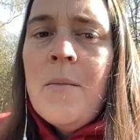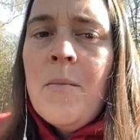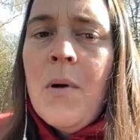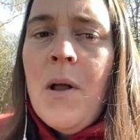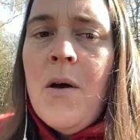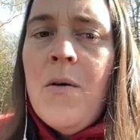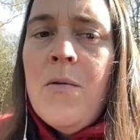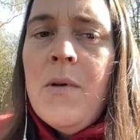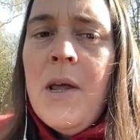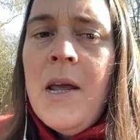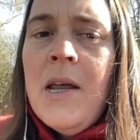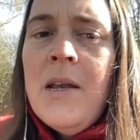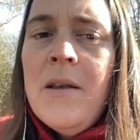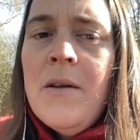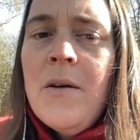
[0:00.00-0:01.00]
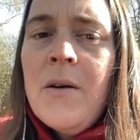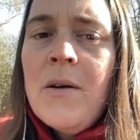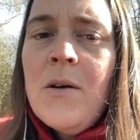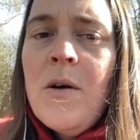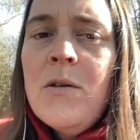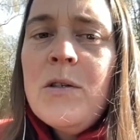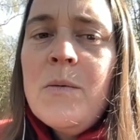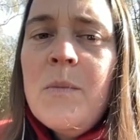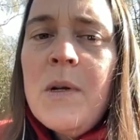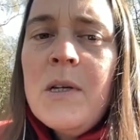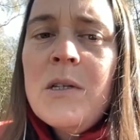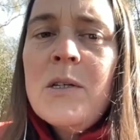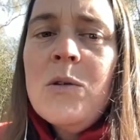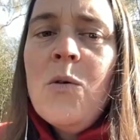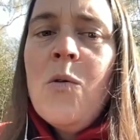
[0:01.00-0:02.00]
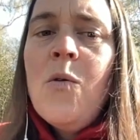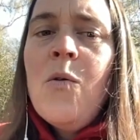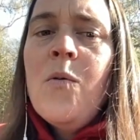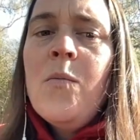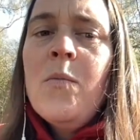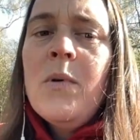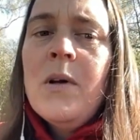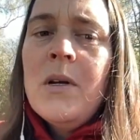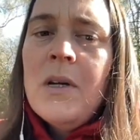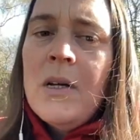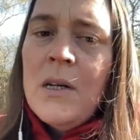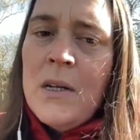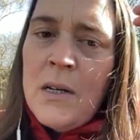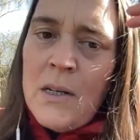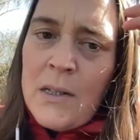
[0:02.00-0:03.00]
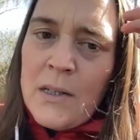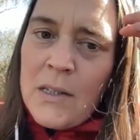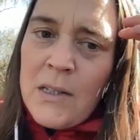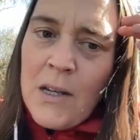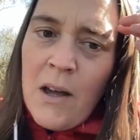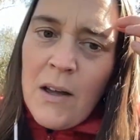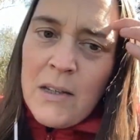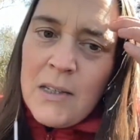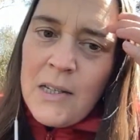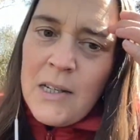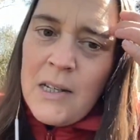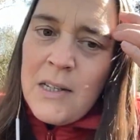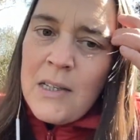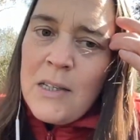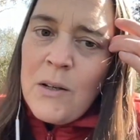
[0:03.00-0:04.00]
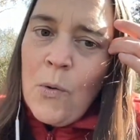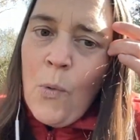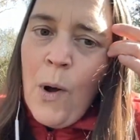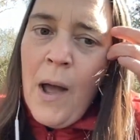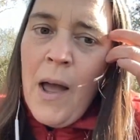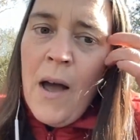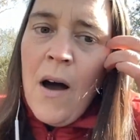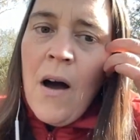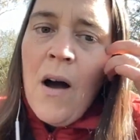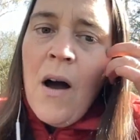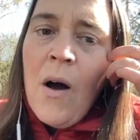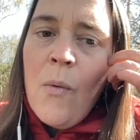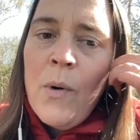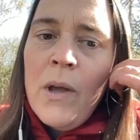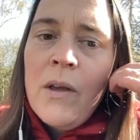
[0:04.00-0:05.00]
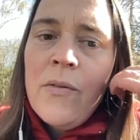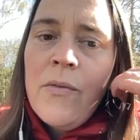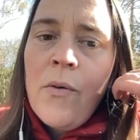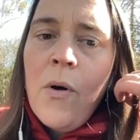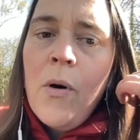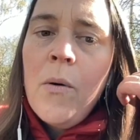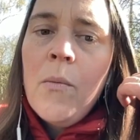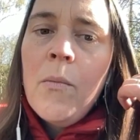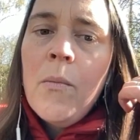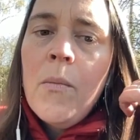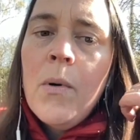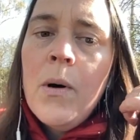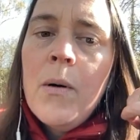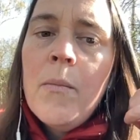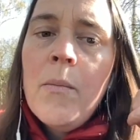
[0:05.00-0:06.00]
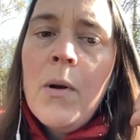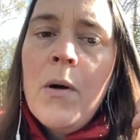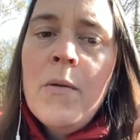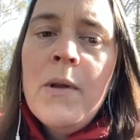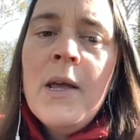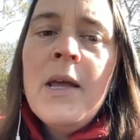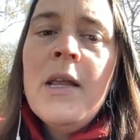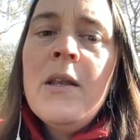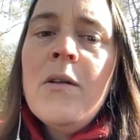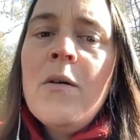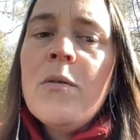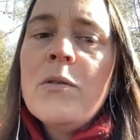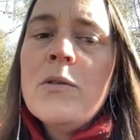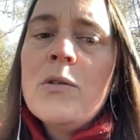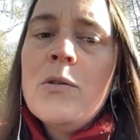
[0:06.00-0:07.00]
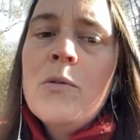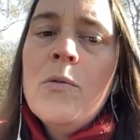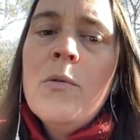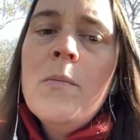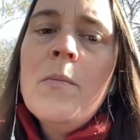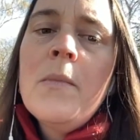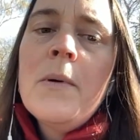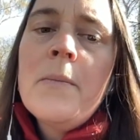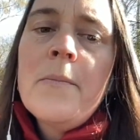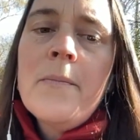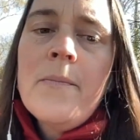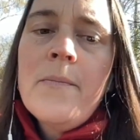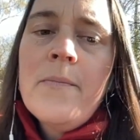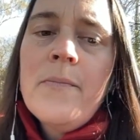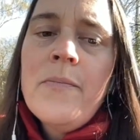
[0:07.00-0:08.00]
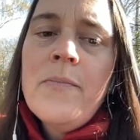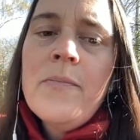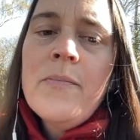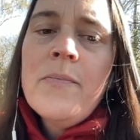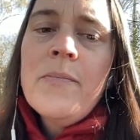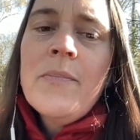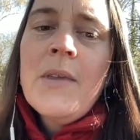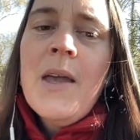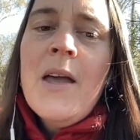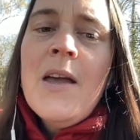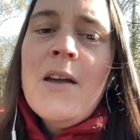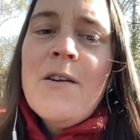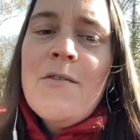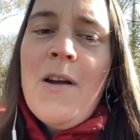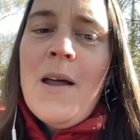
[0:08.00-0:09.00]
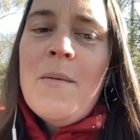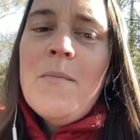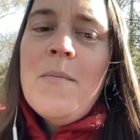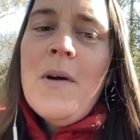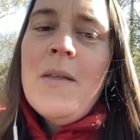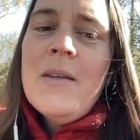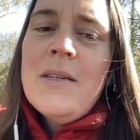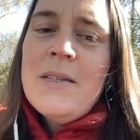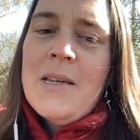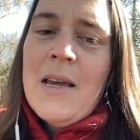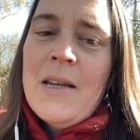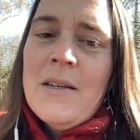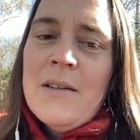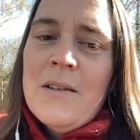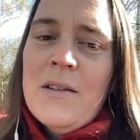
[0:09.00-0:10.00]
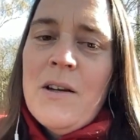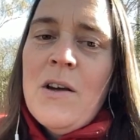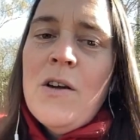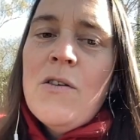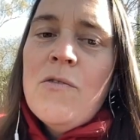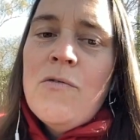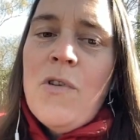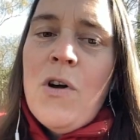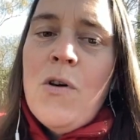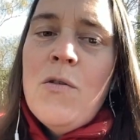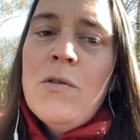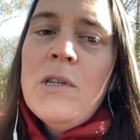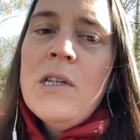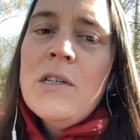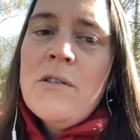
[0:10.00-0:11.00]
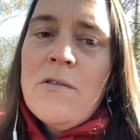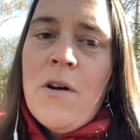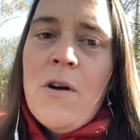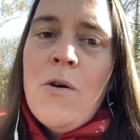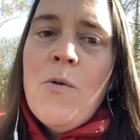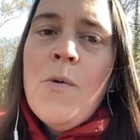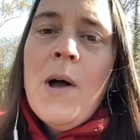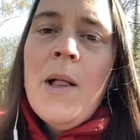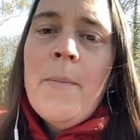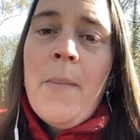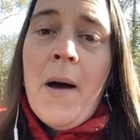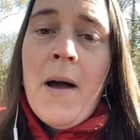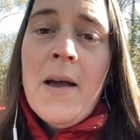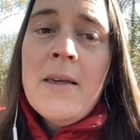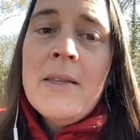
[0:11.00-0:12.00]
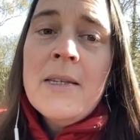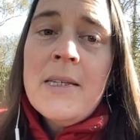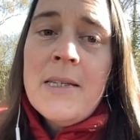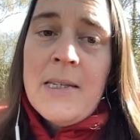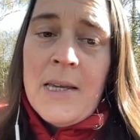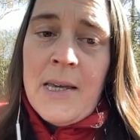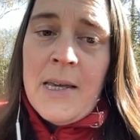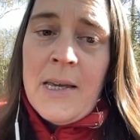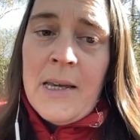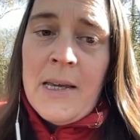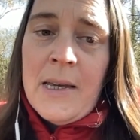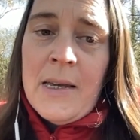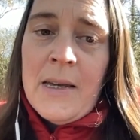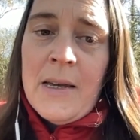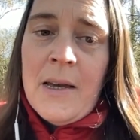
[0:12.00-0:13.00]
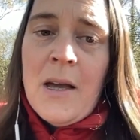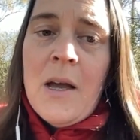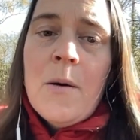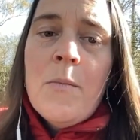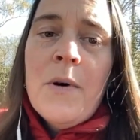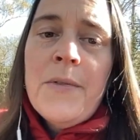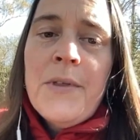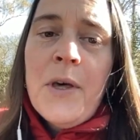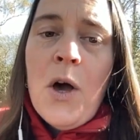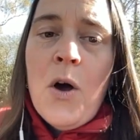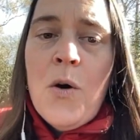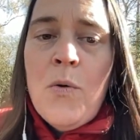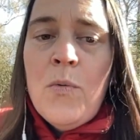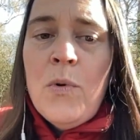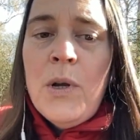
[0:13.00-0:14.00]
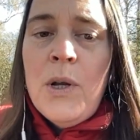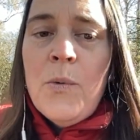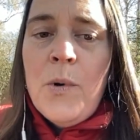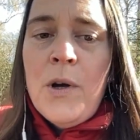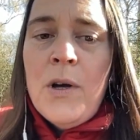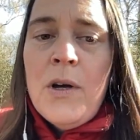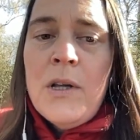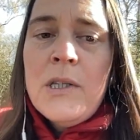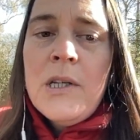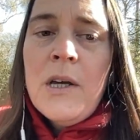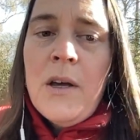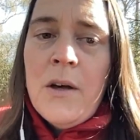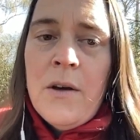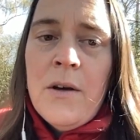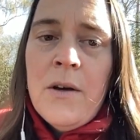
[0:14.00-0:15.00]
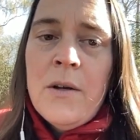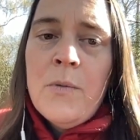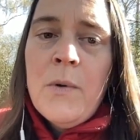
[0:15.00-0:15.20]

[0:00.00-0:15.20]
Blown in on a cosmic storm. Star seeds, where are we from? Blown in on a storm? Grandmother said, roses grow well by the sea, but the only words I heard